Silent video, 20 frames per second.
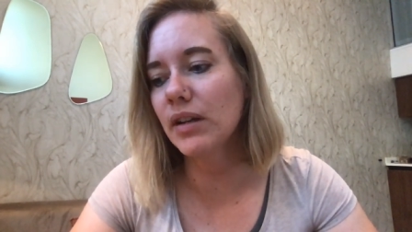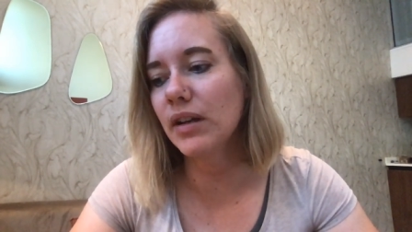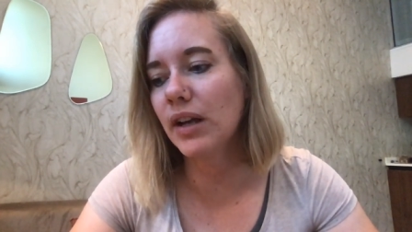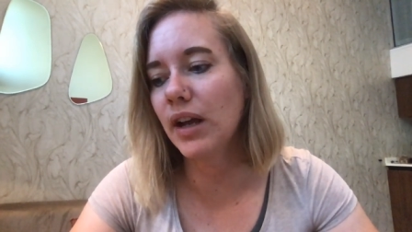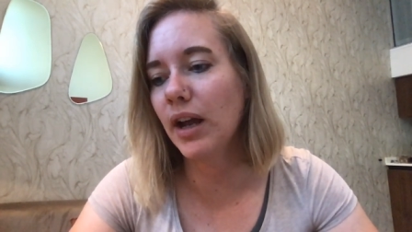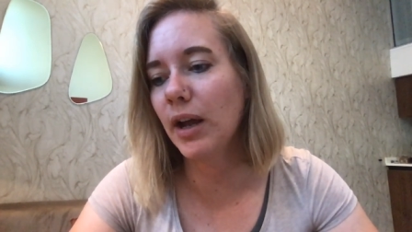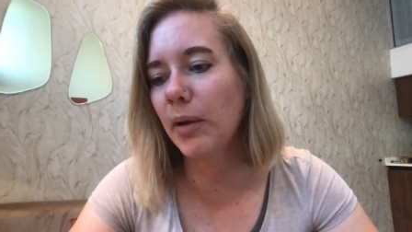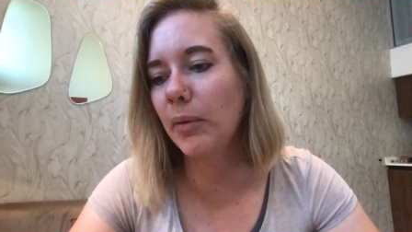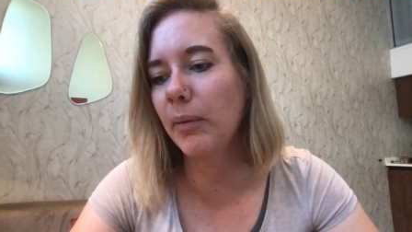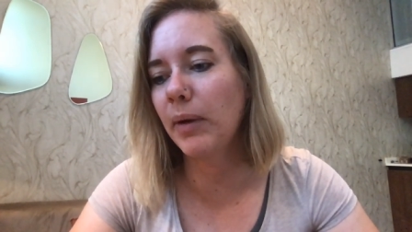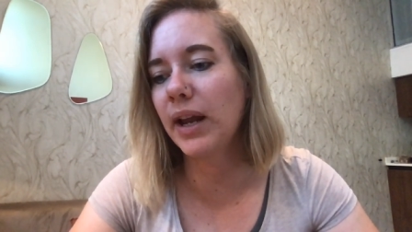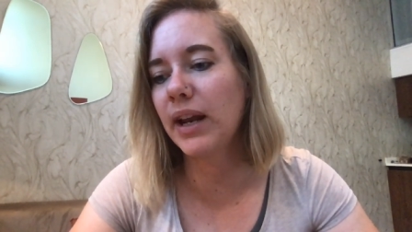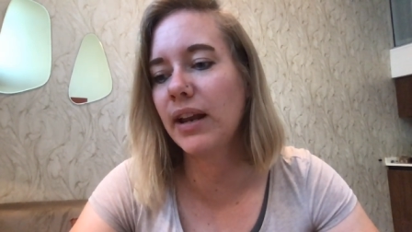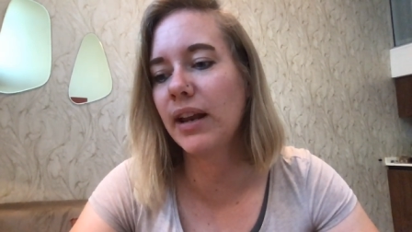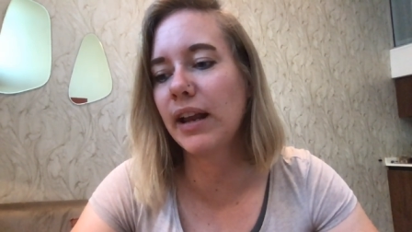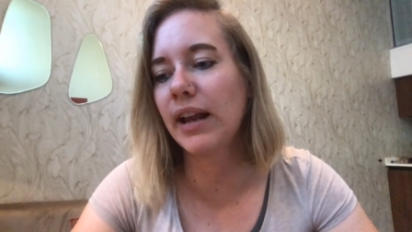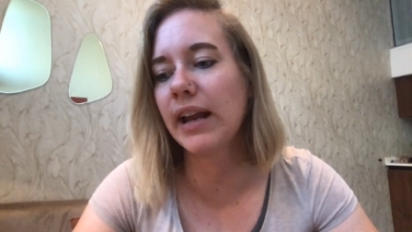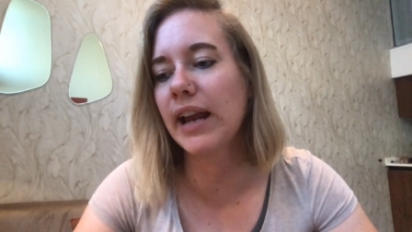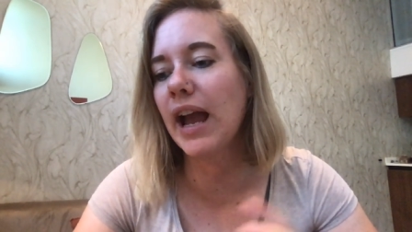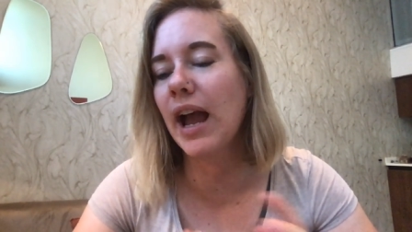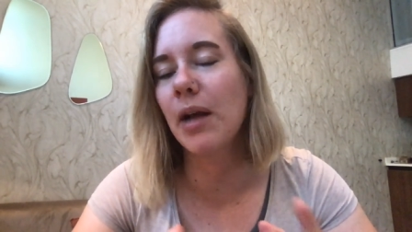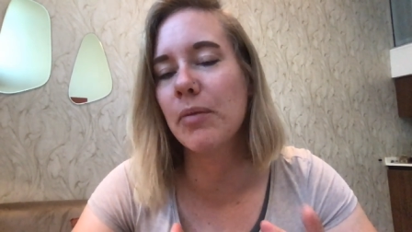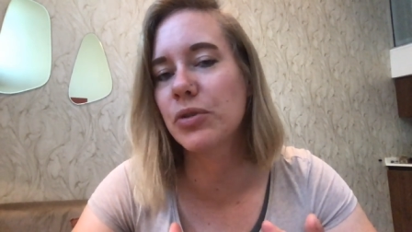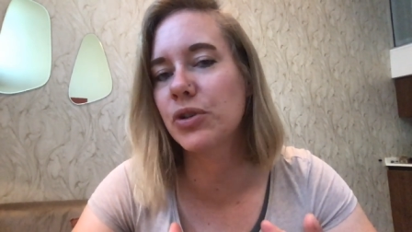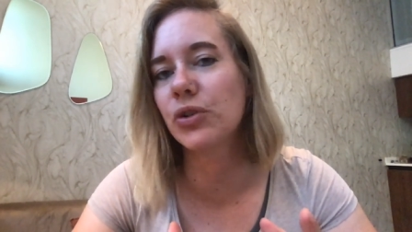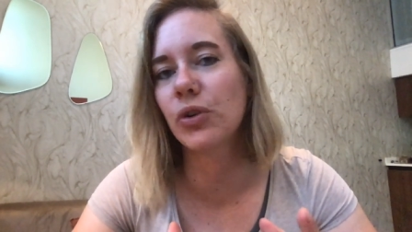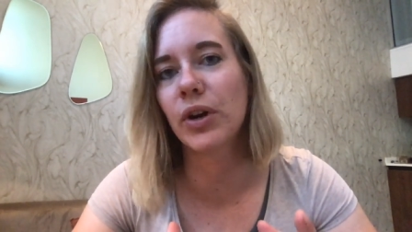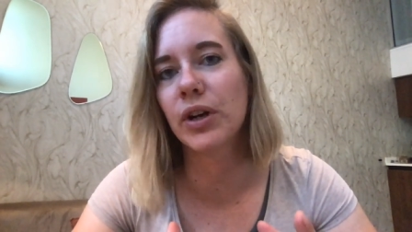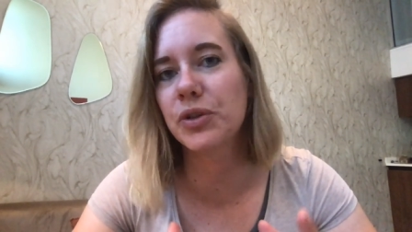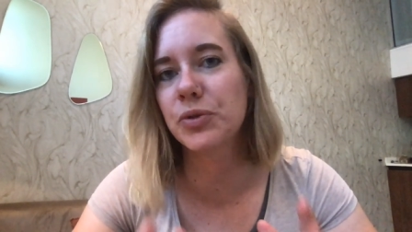And yeah, I'm
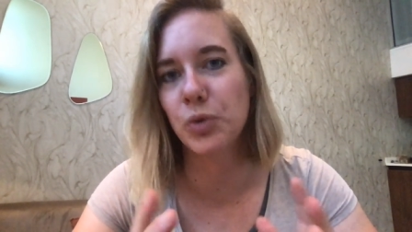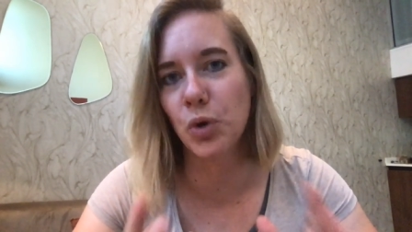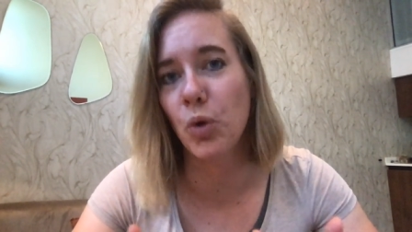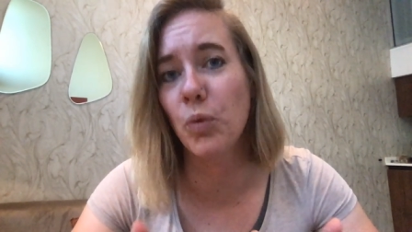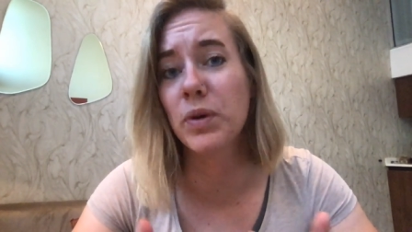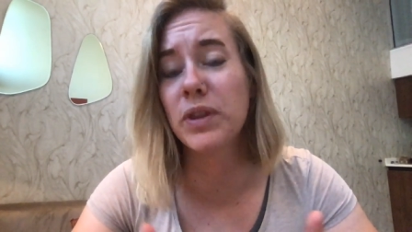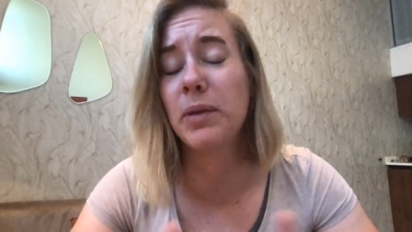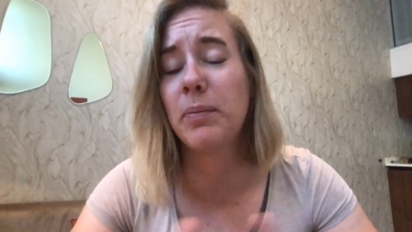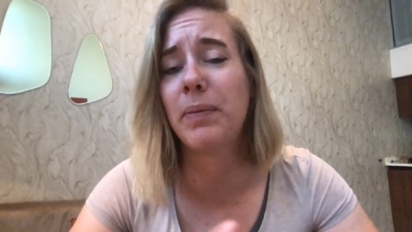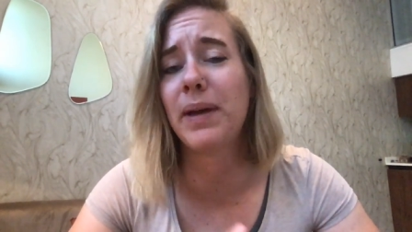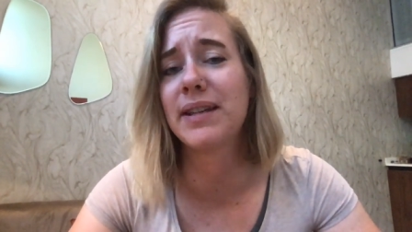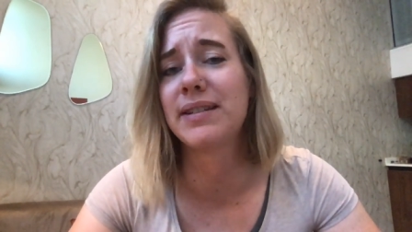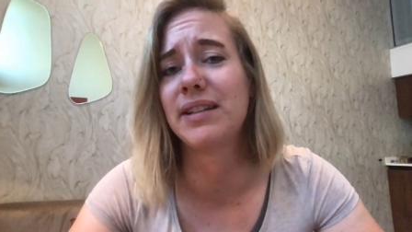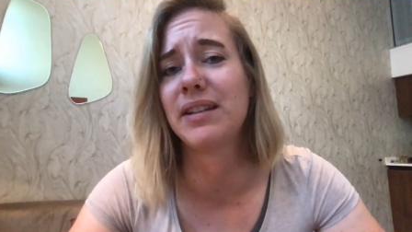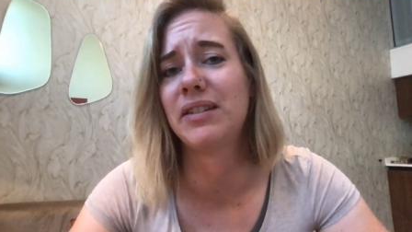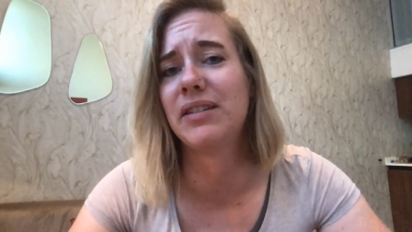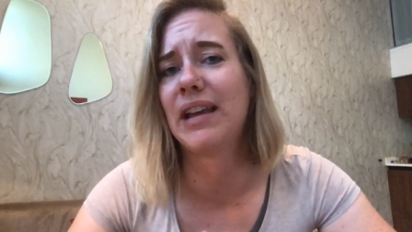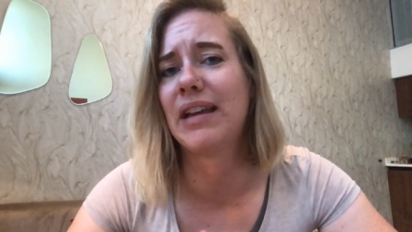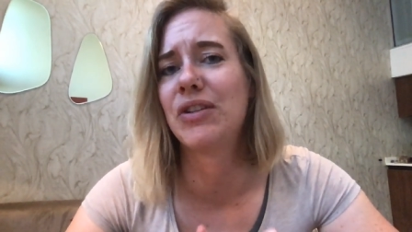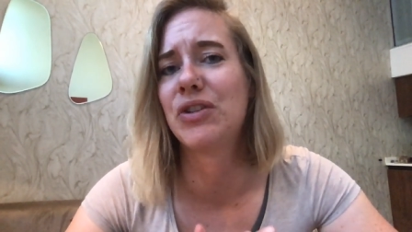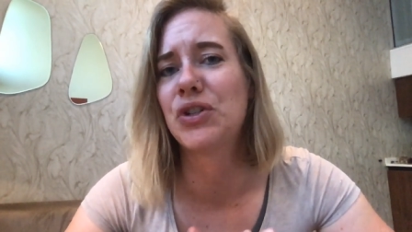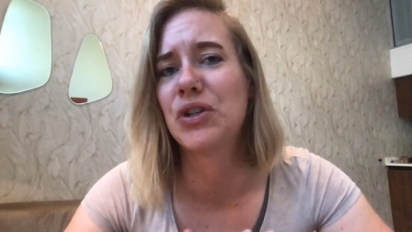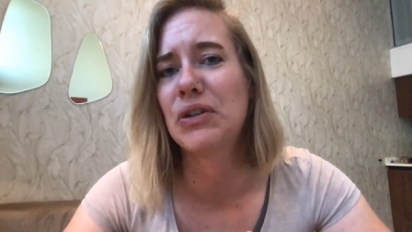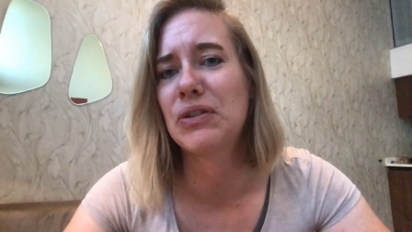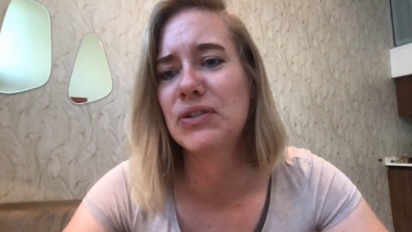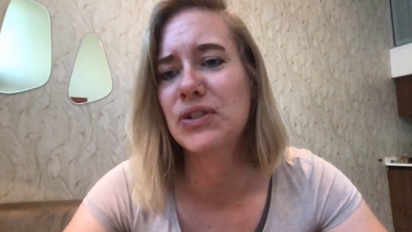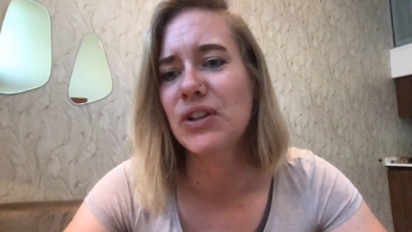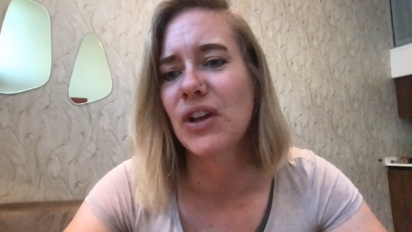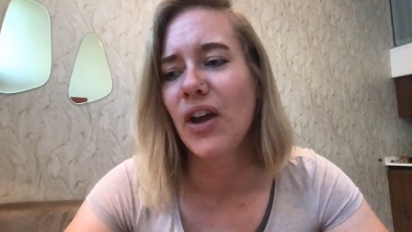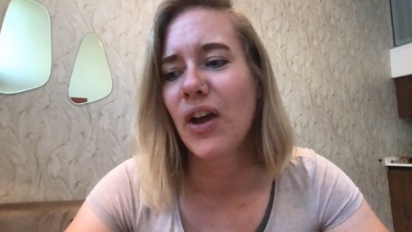sure it's all with the best
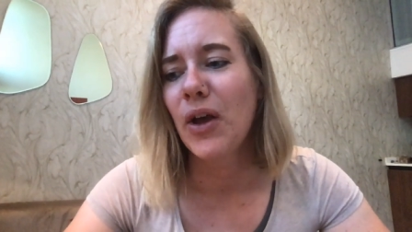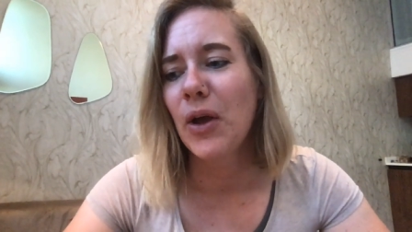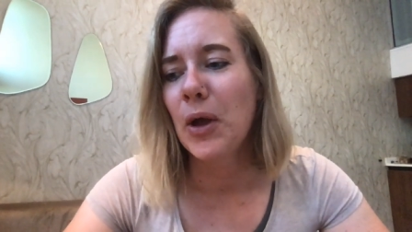intentions,